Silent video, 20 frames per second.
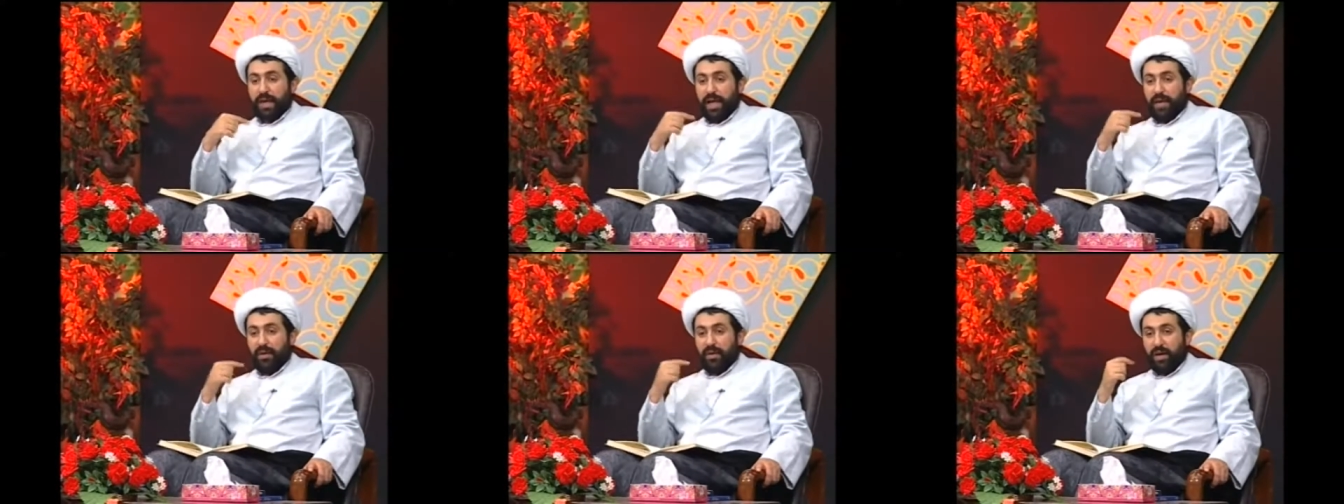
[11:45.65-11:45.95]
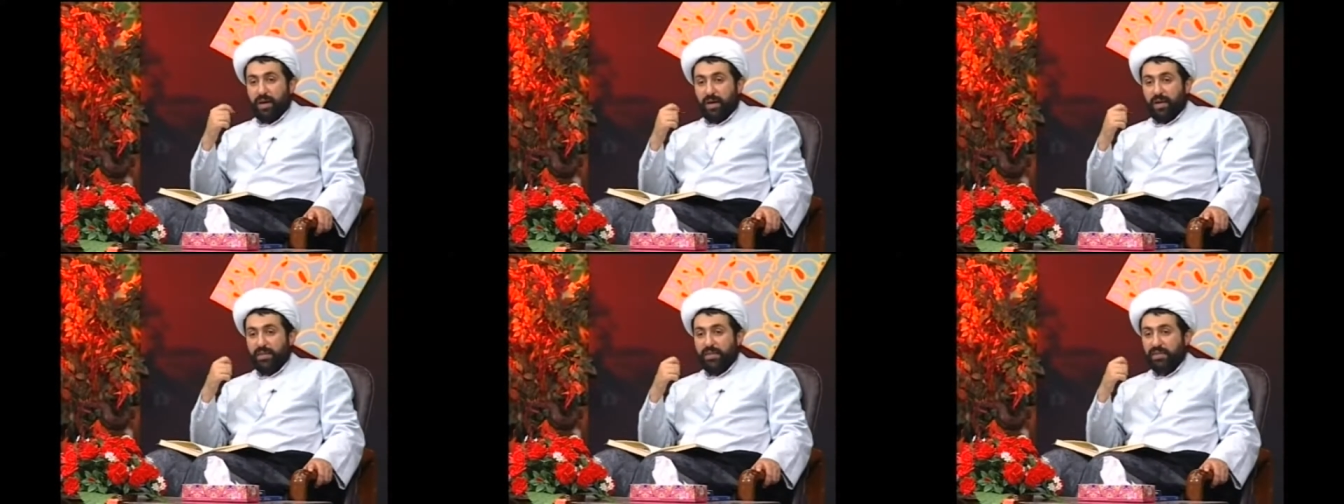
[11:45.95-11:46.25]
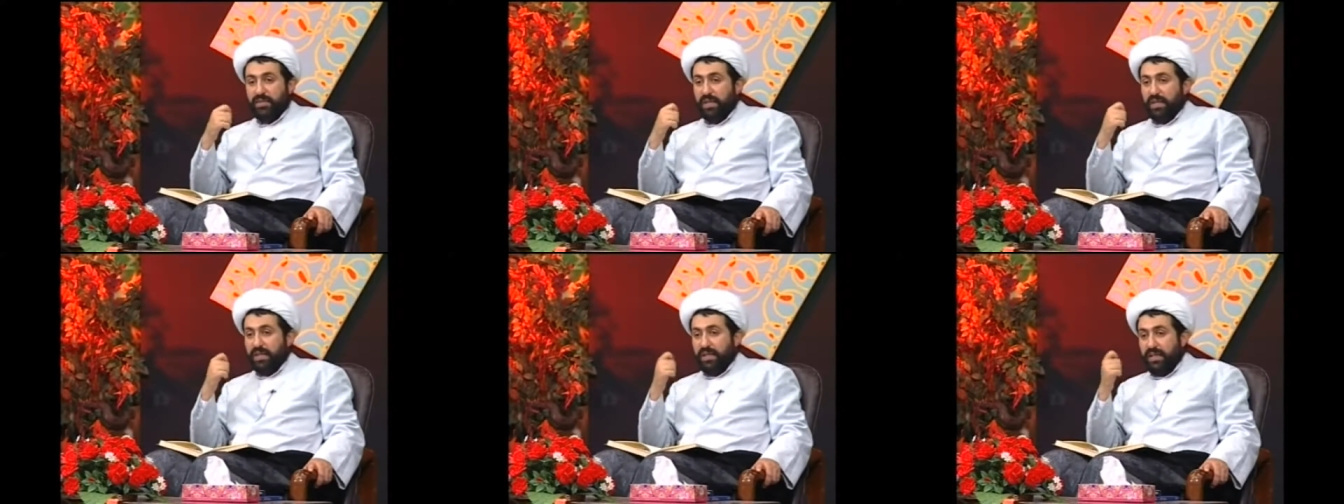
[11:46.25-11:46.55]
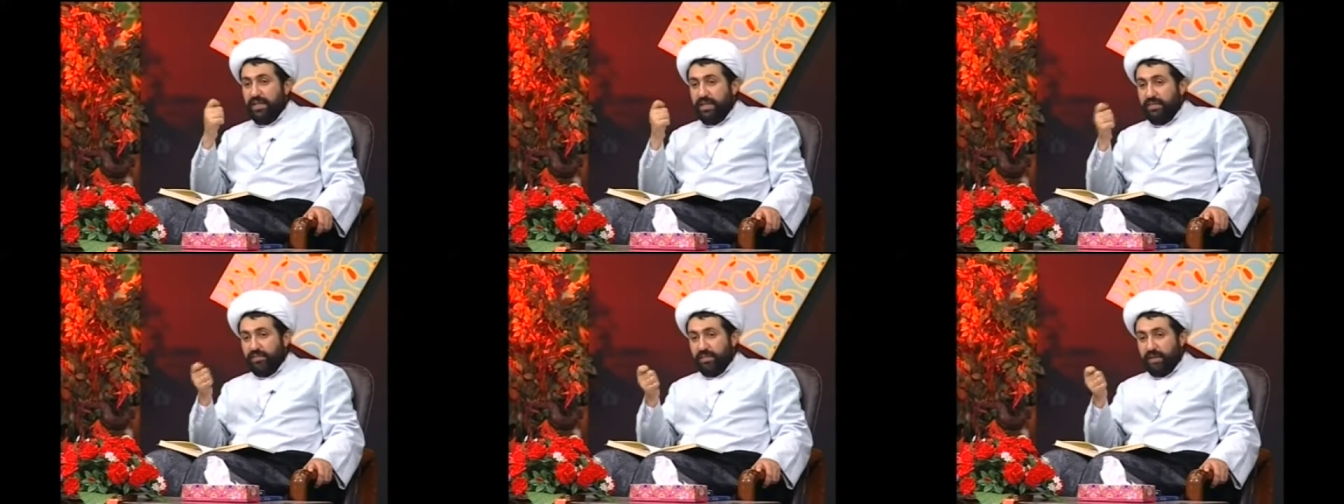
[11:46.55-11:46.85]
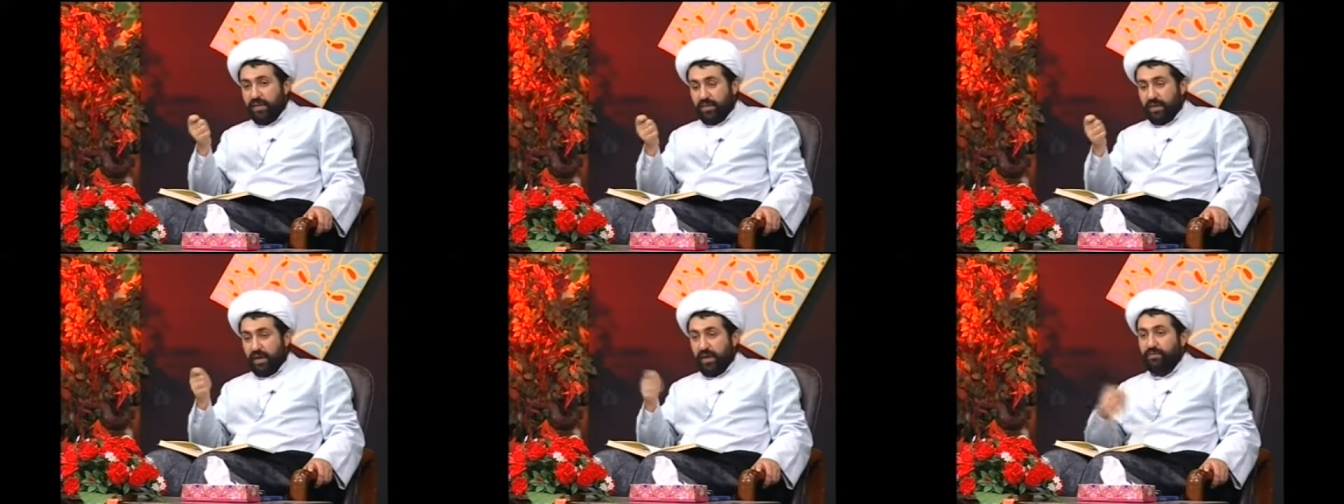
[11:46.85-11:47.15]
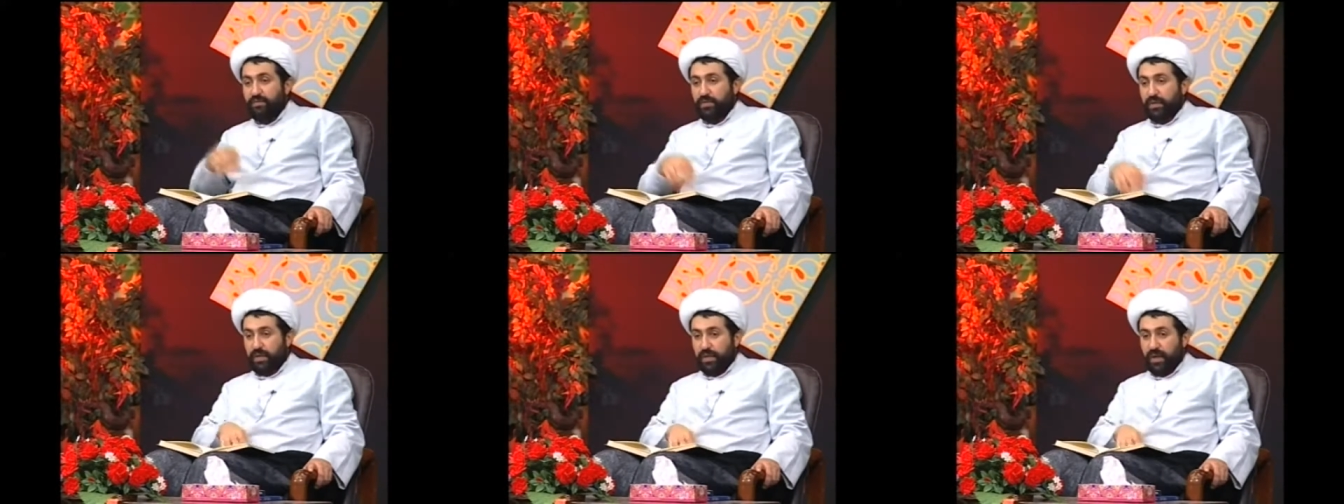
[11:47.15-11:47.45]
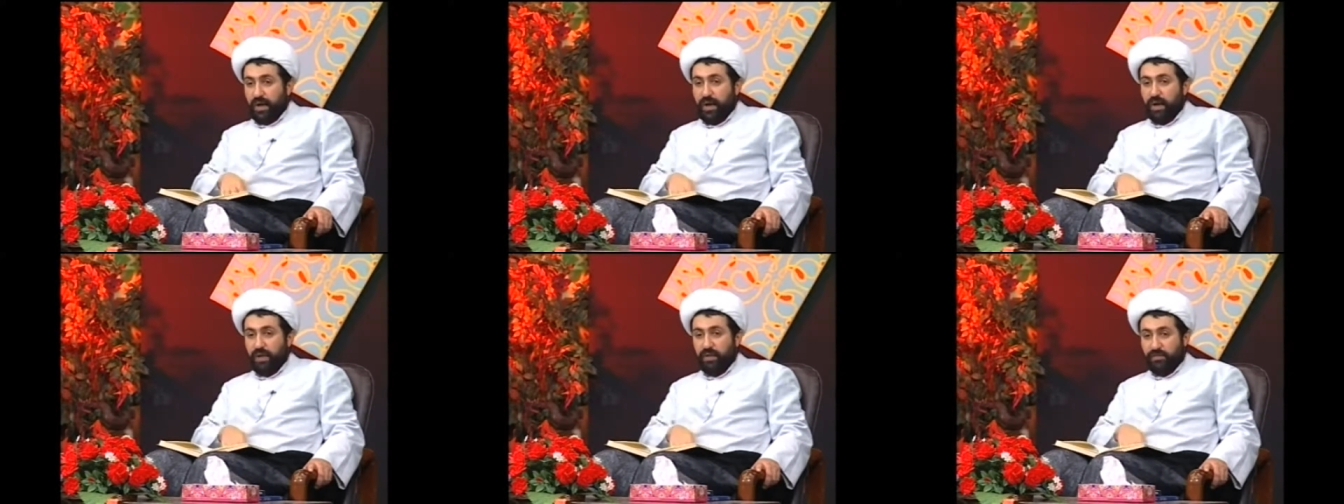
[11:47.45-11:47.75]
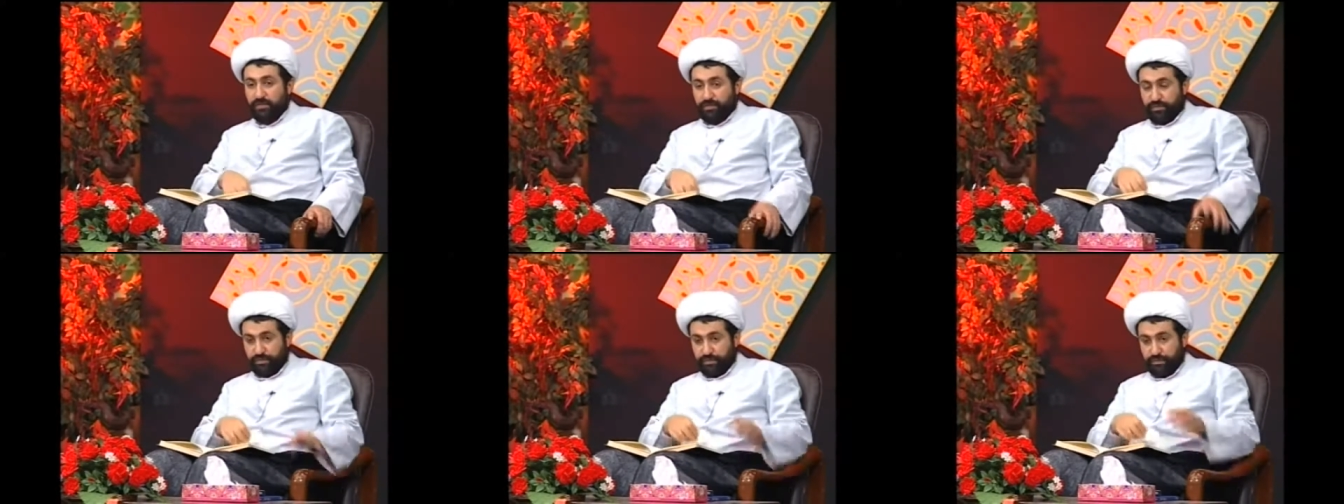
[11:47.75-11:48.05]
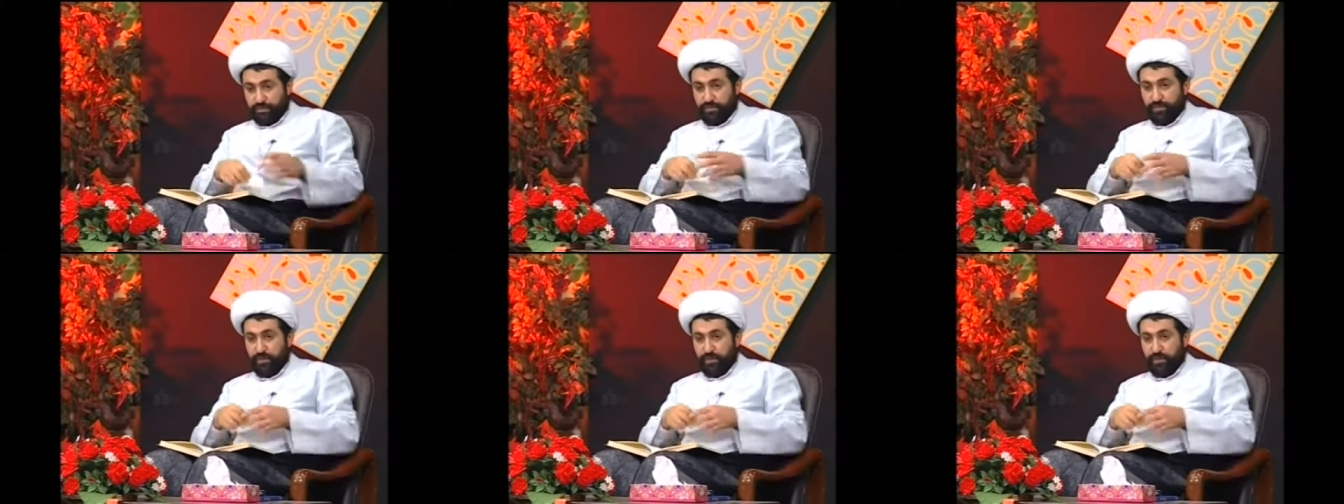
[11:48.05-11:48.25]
Allah is the giver of the life,